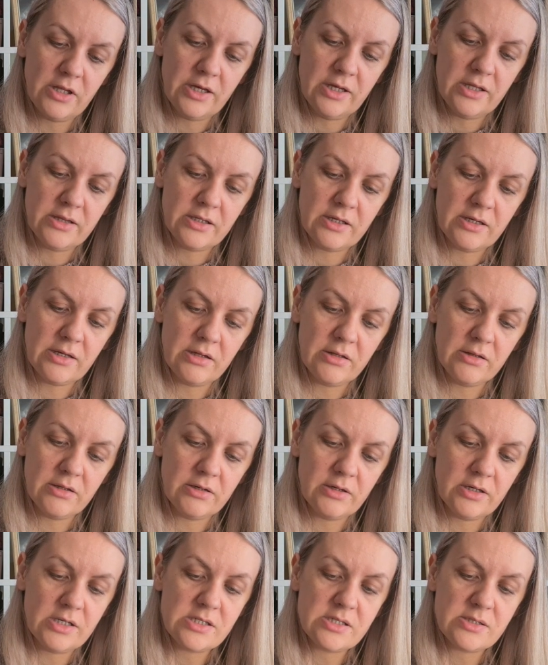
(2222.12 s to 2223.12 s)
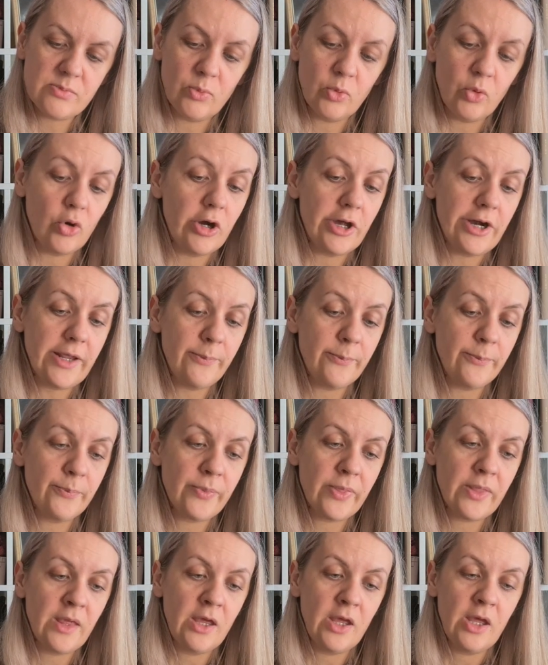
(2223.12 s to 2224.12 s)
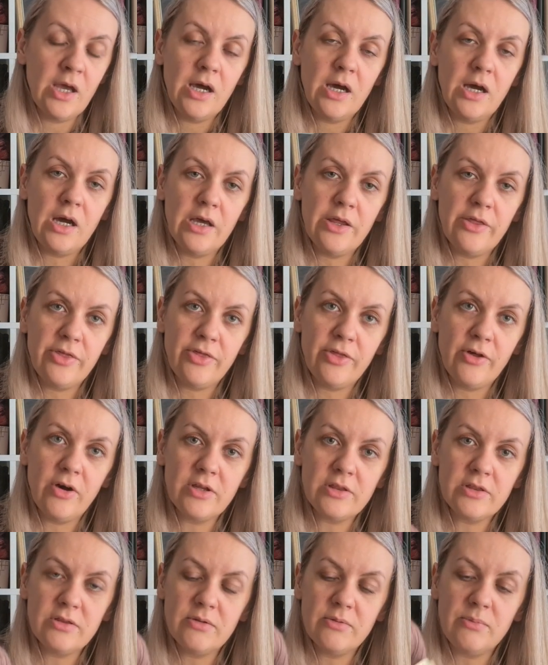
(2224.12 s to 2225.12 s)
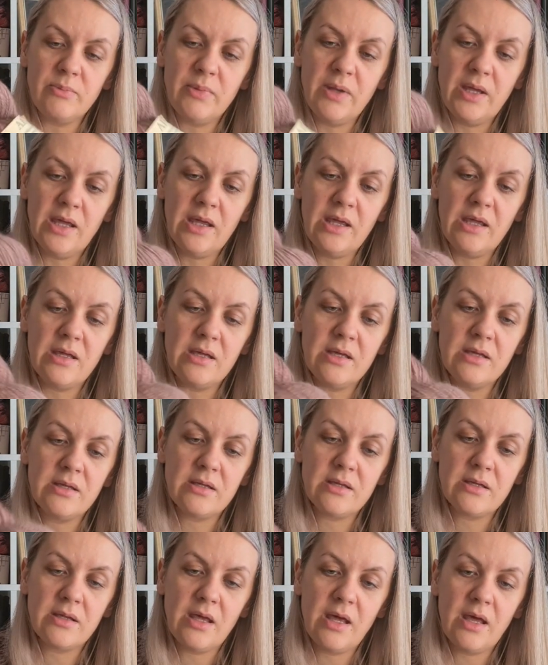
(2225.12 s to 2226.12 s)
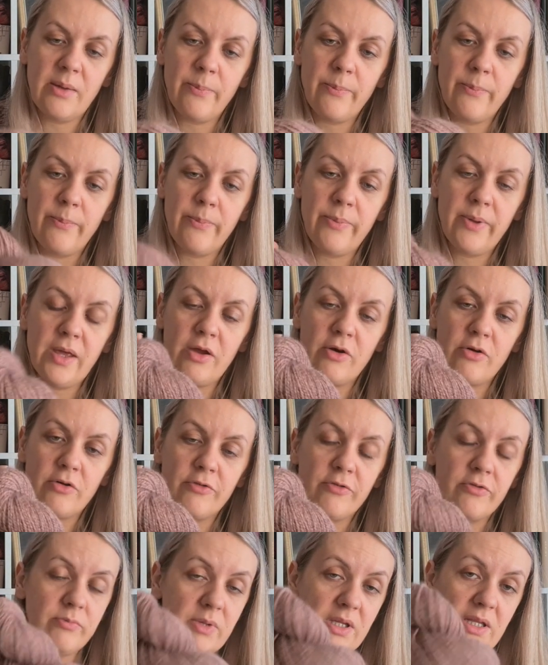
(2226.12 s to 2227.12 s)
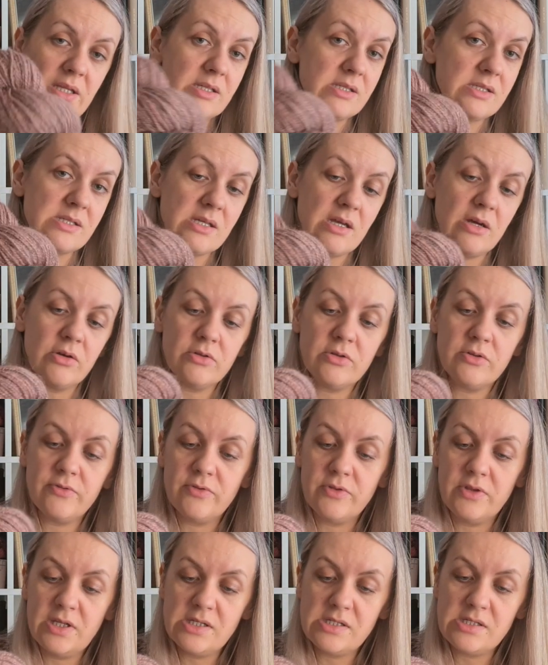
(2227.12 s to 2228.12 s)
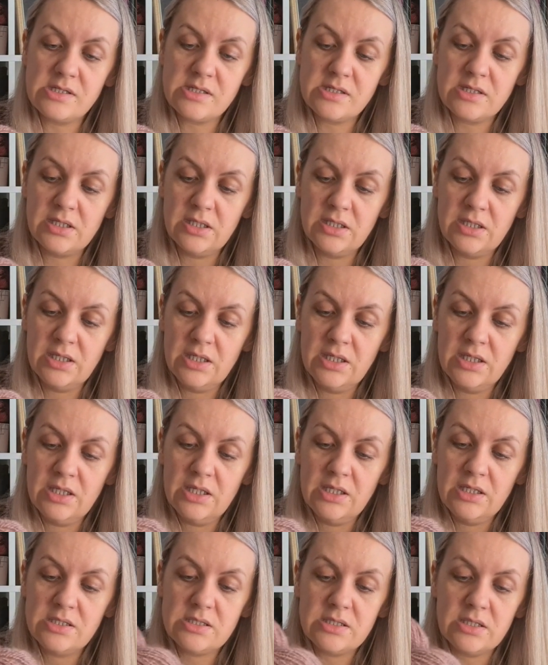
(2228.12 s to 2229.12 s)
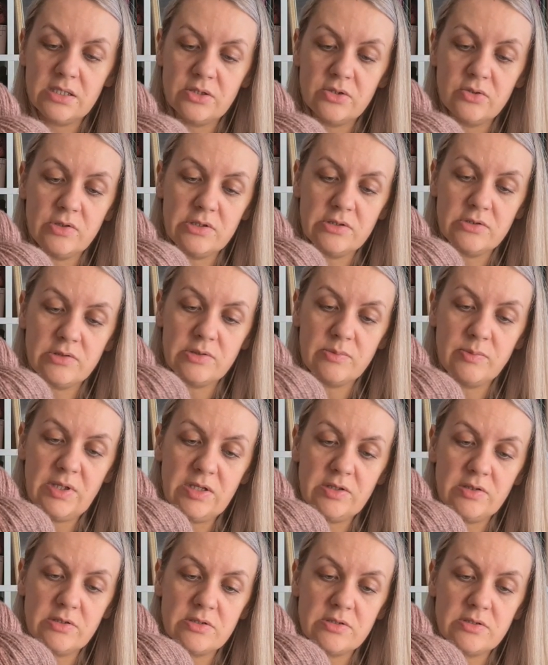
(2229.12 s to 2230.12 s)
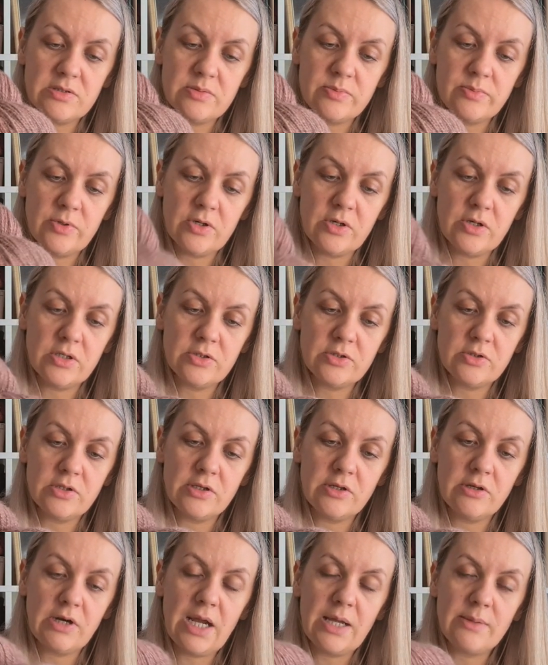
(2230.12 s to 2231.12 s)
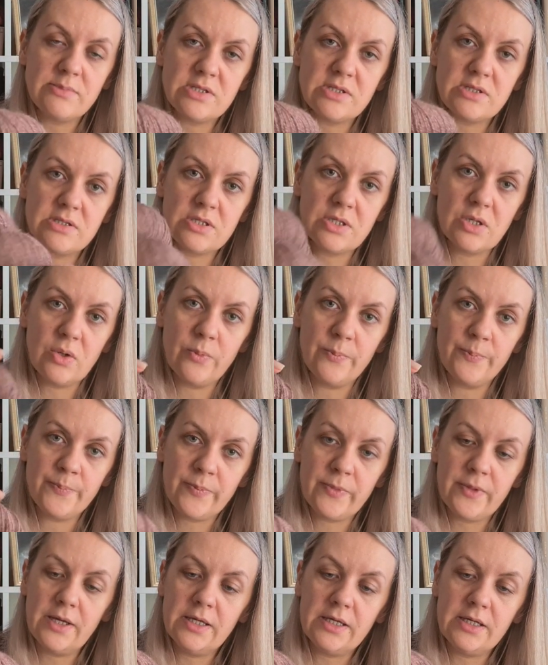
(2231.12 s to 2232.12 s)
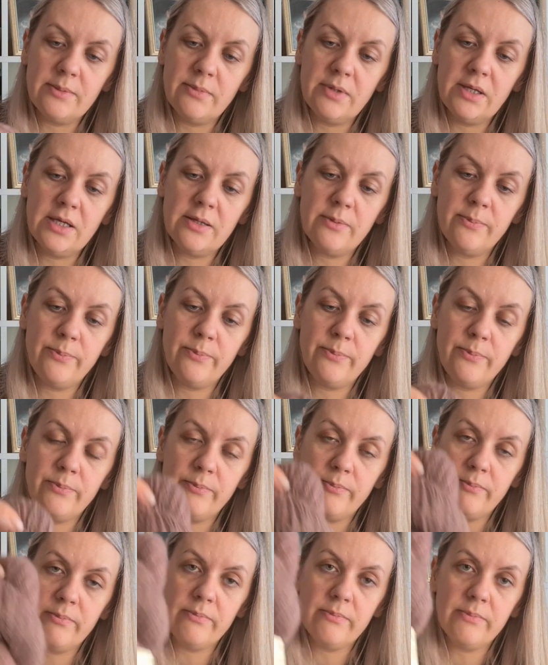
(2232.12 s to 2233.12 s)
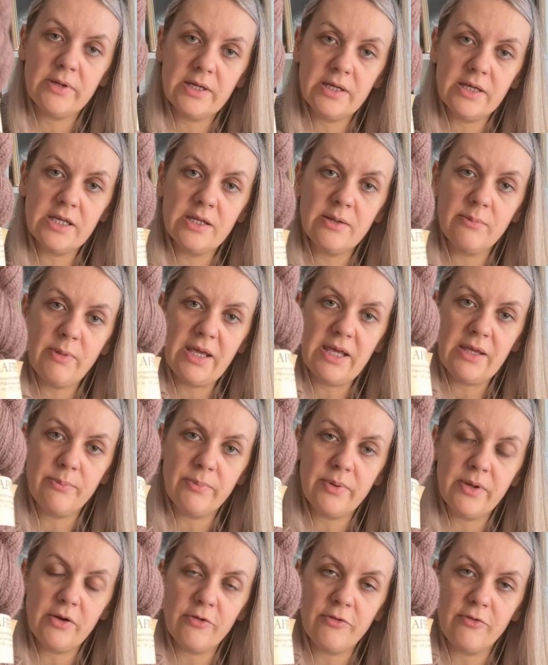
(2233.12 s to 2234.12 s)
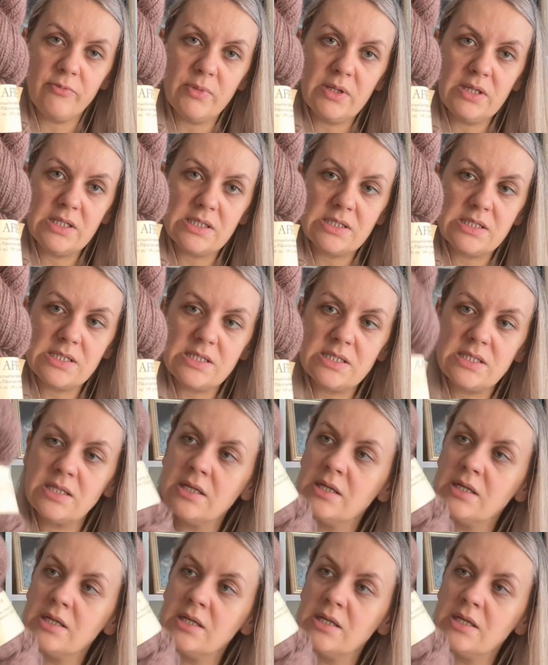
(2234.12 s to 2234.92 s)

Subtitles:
and the color is Muori. I thought to make a pair of mittens out of this. It's like 200 meters per 100 grams, so I can make a pair of mittens.